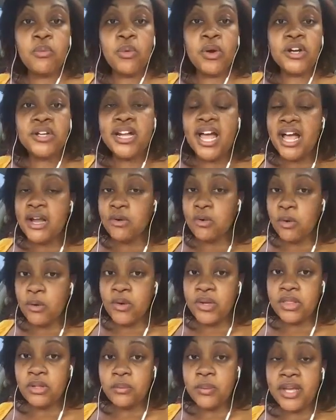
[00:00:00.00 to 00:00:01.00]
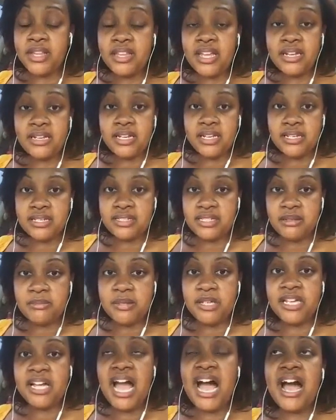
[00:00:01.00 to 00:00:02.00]
were not growing the way they needed to
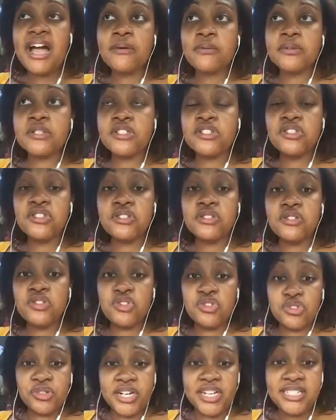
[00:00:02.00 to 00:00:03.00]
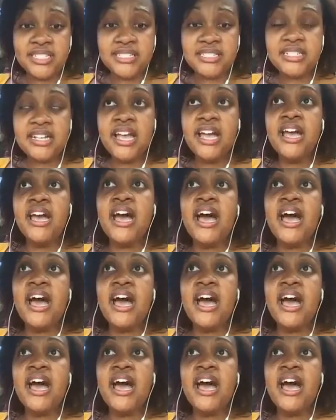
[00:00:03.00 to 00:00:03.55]
be. I was stressed.